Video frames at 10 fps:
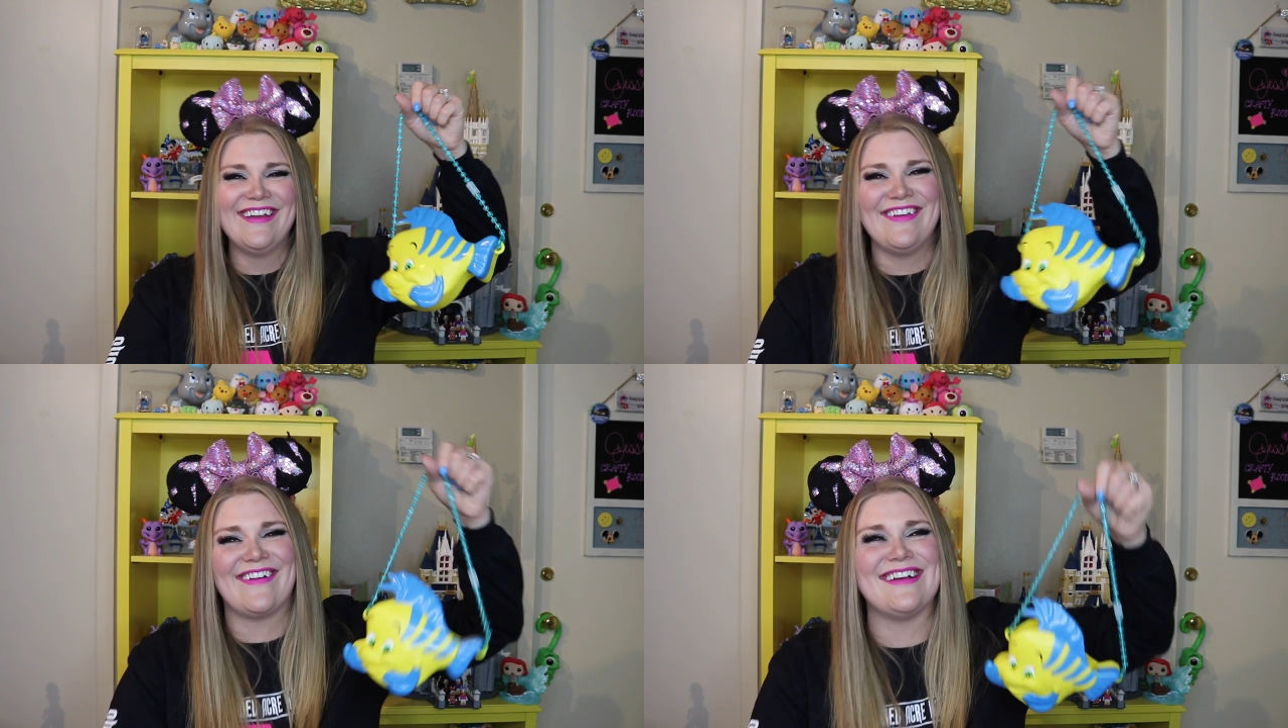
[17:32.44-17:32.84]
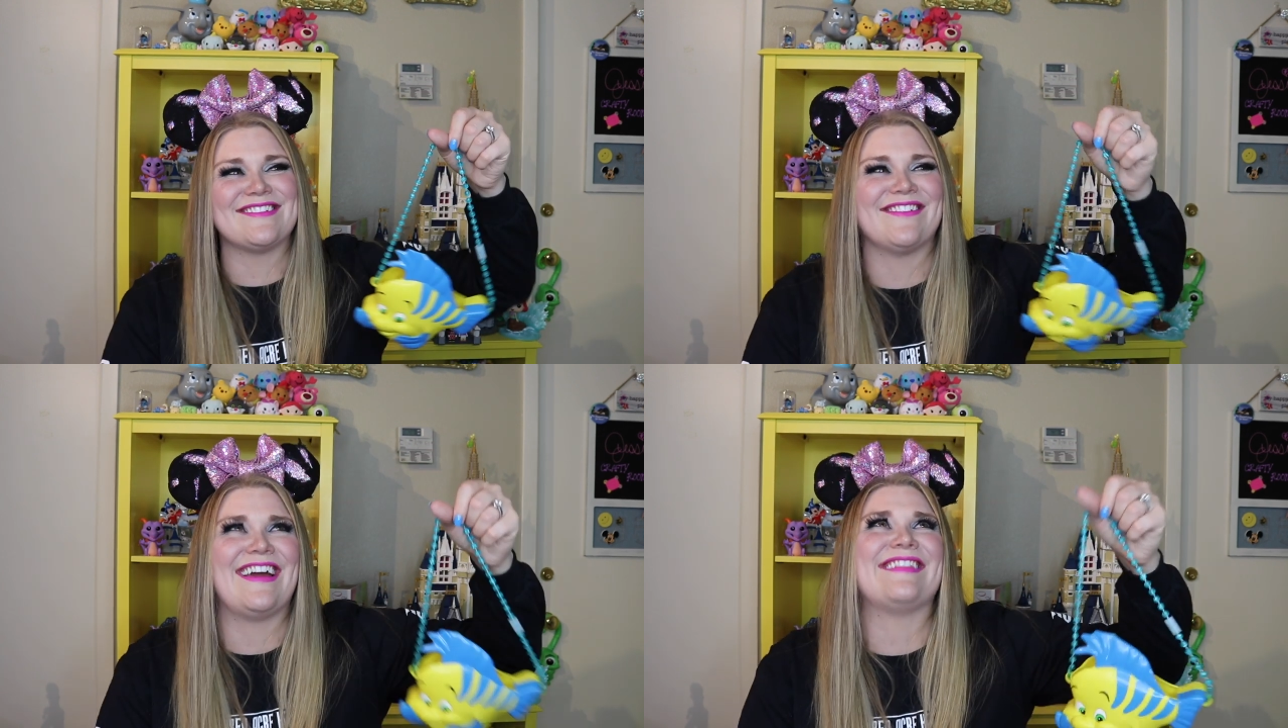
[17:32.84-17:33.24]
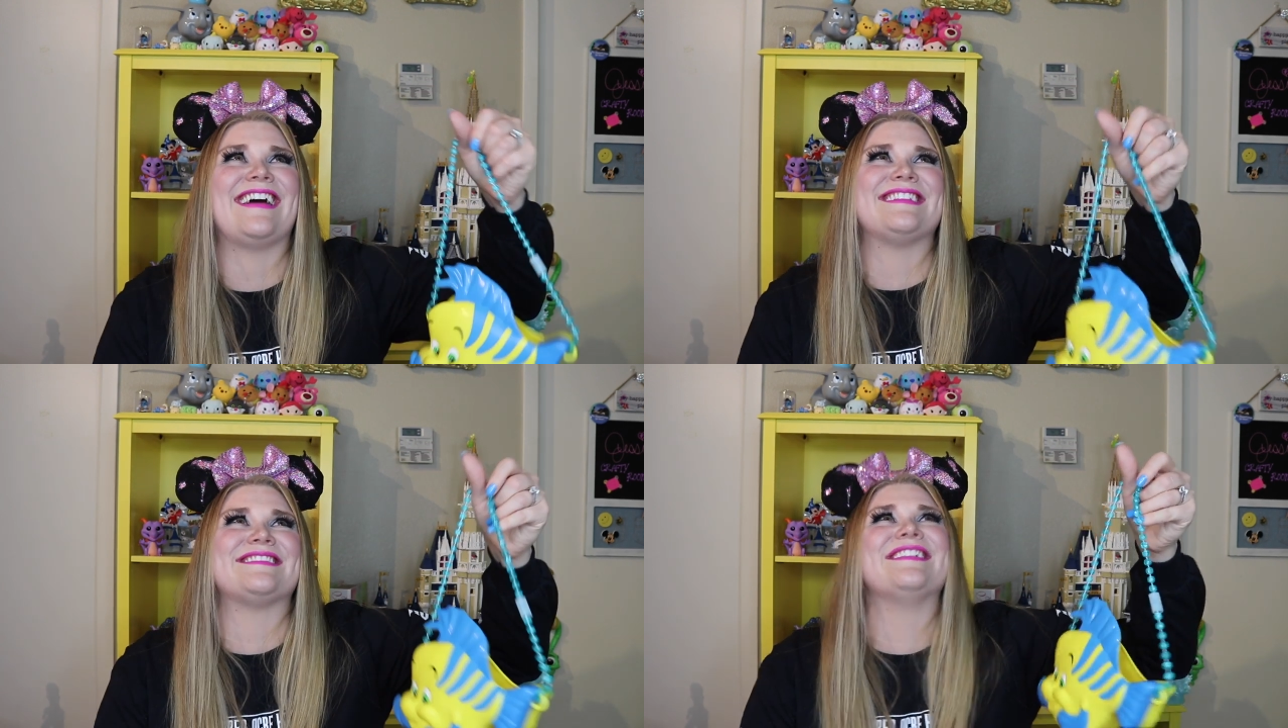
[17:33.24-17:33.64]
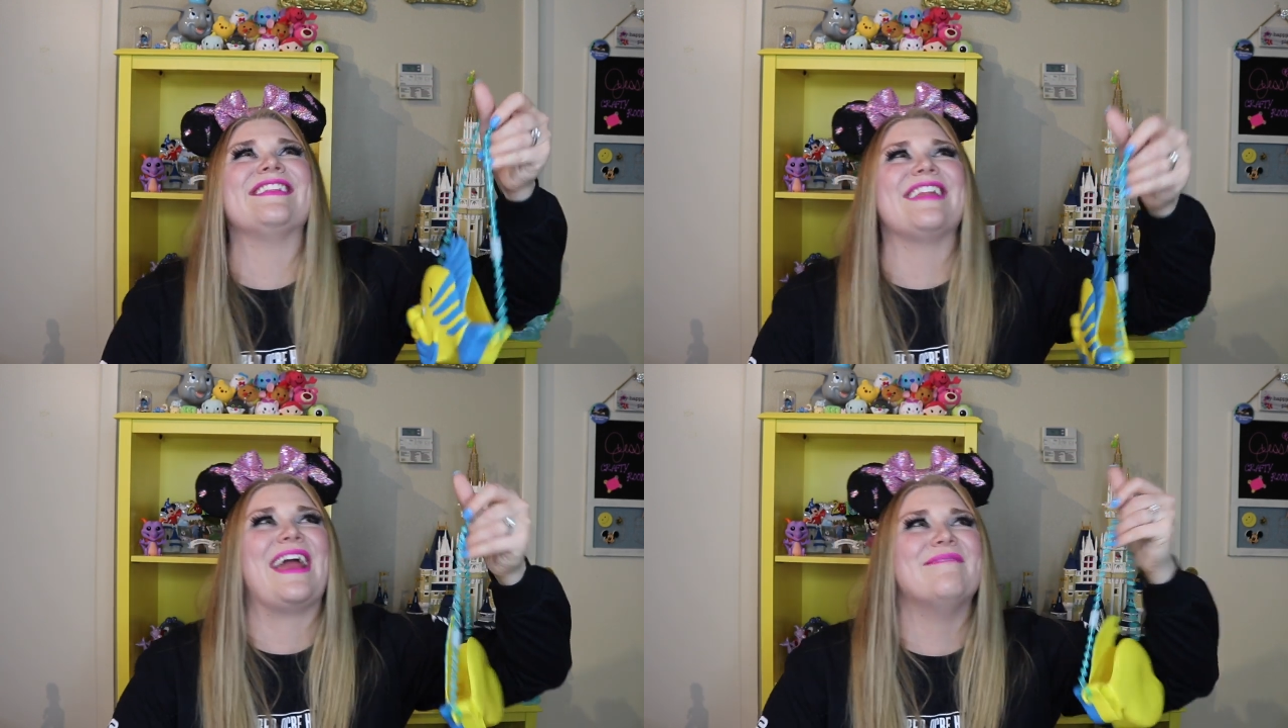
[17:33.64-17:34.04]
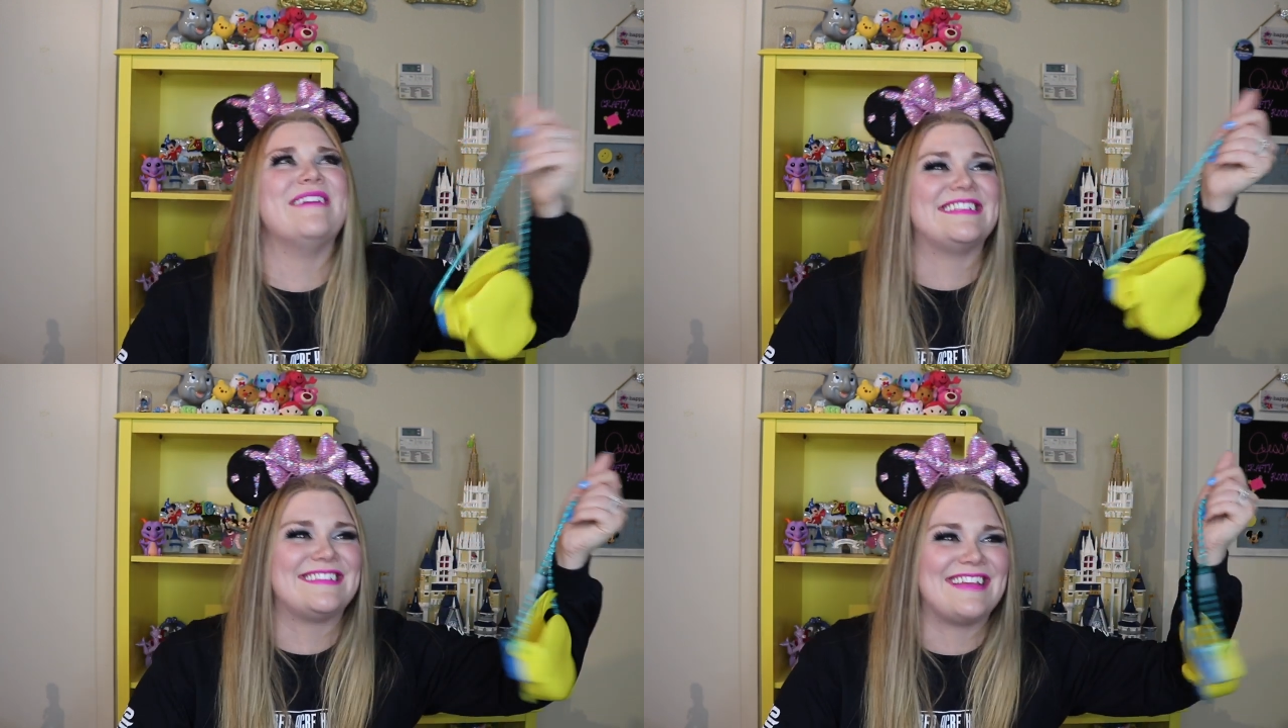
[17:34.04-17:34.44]
You guys are like, that's the
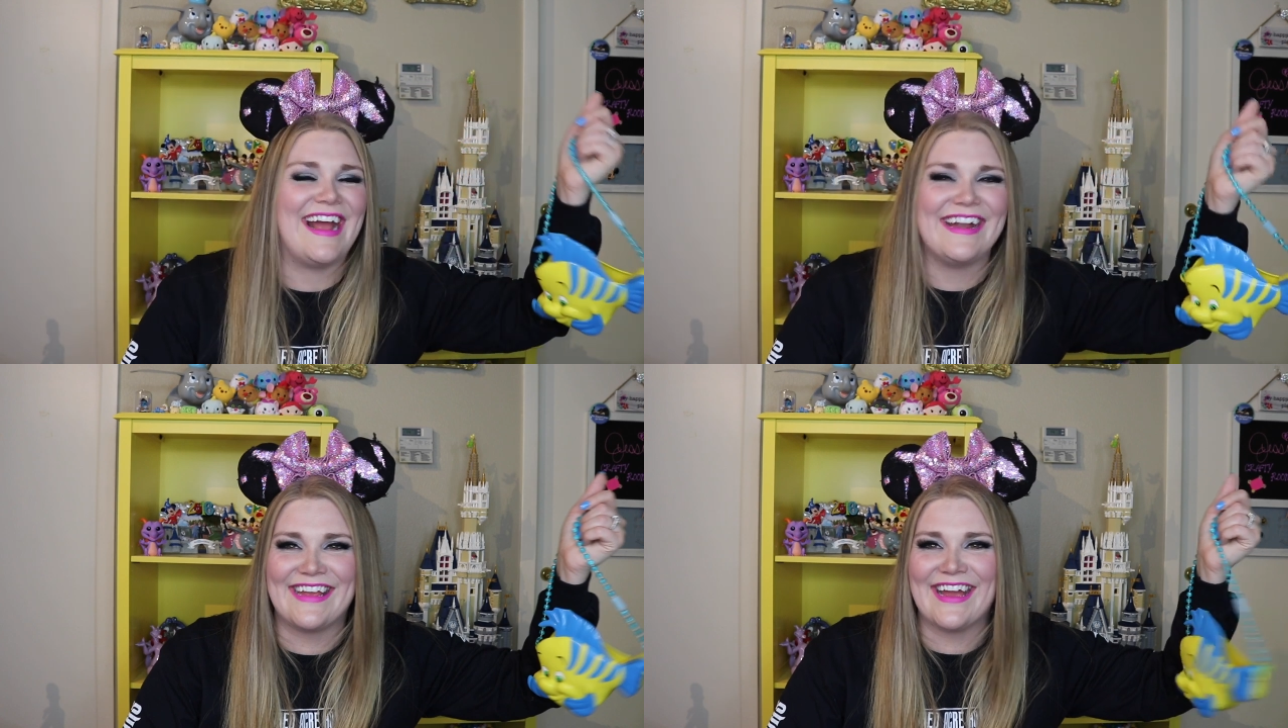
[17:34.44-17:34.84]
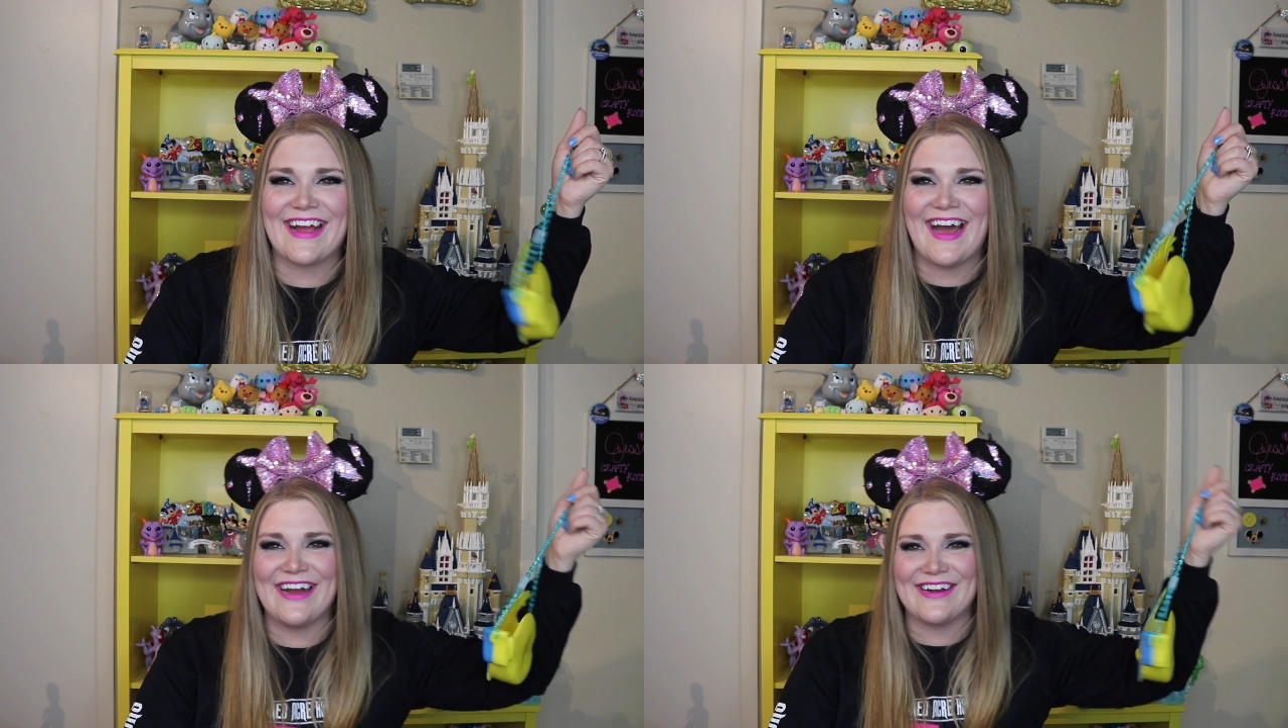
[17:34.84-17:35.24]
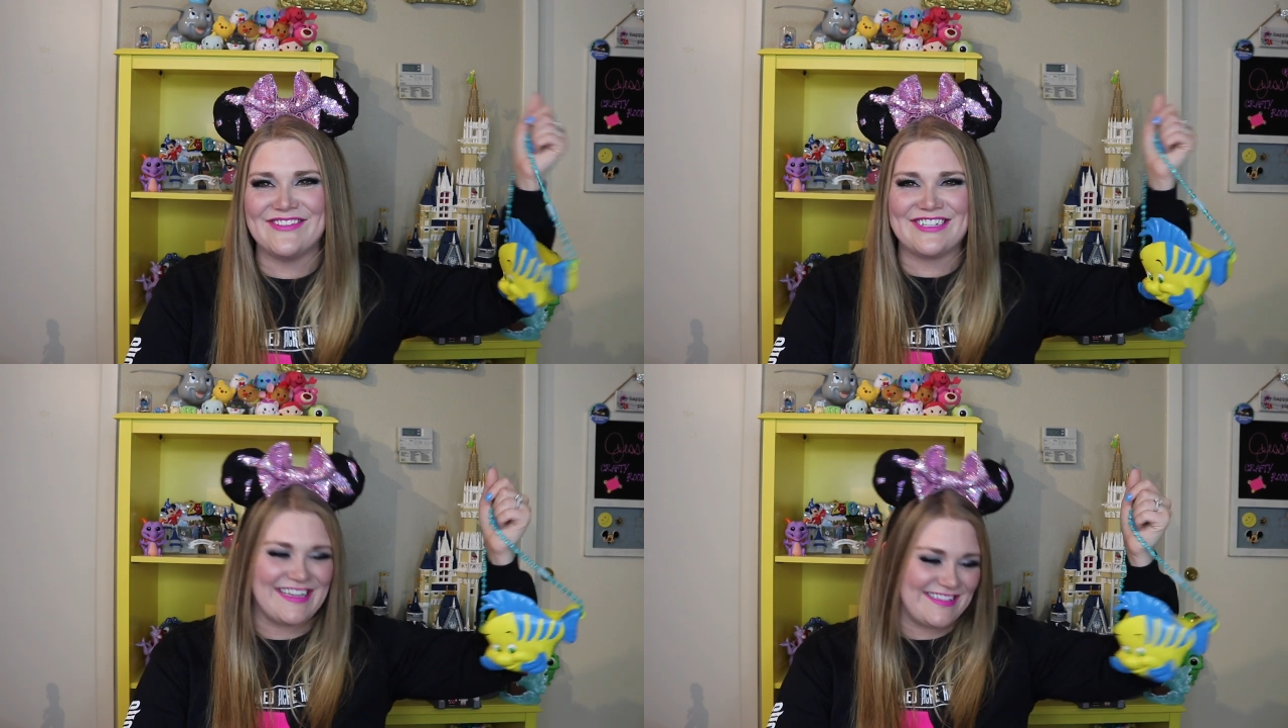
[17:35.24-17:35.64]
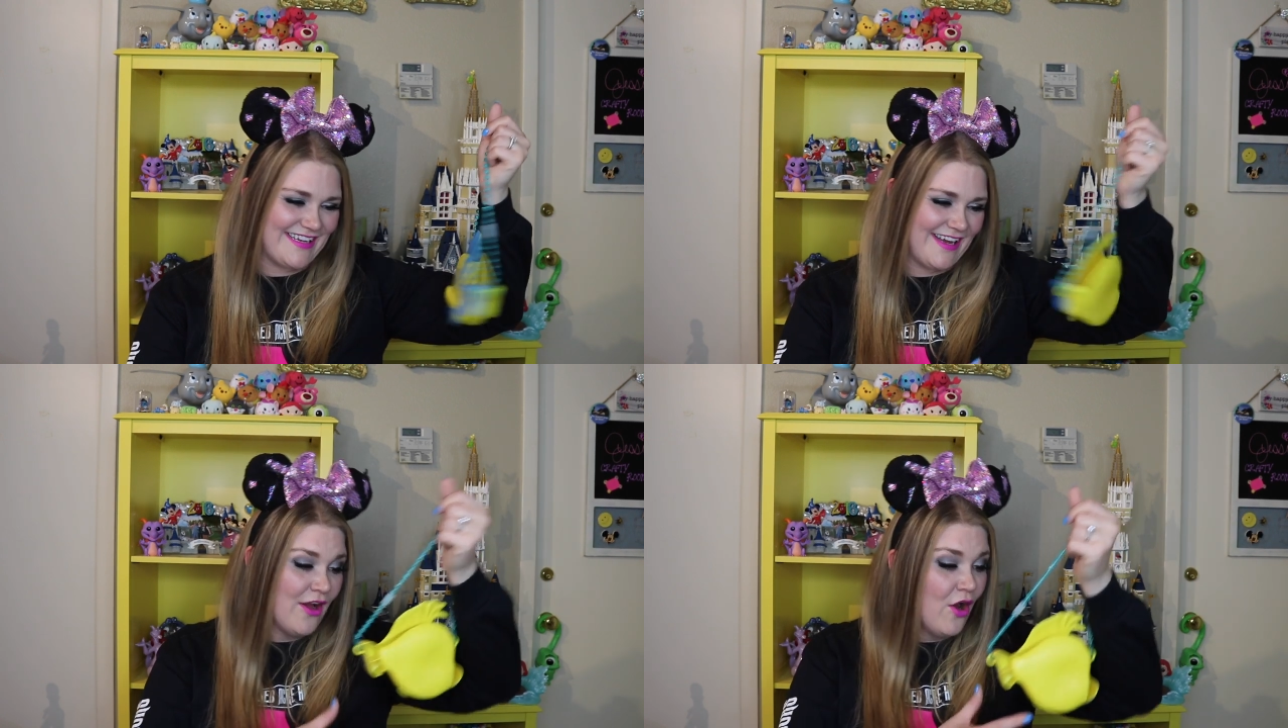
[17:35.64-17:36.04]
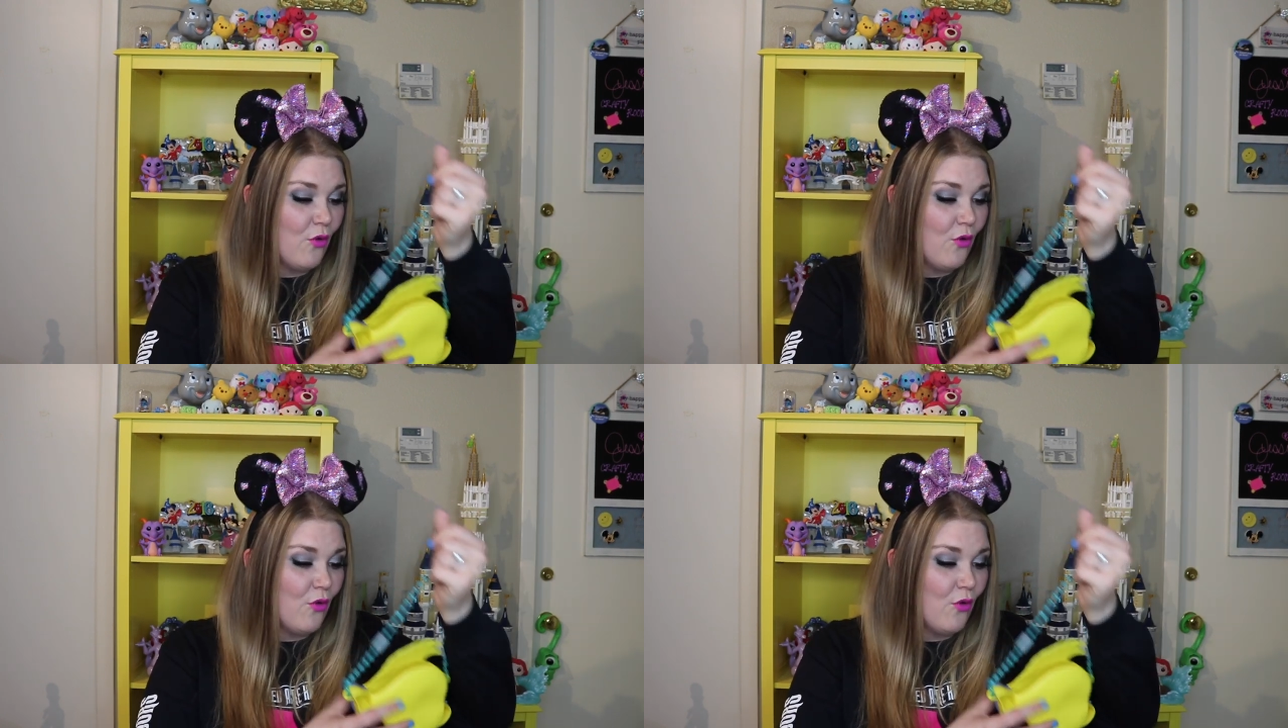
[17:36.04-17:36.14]
lamest sidekick item, Jesse.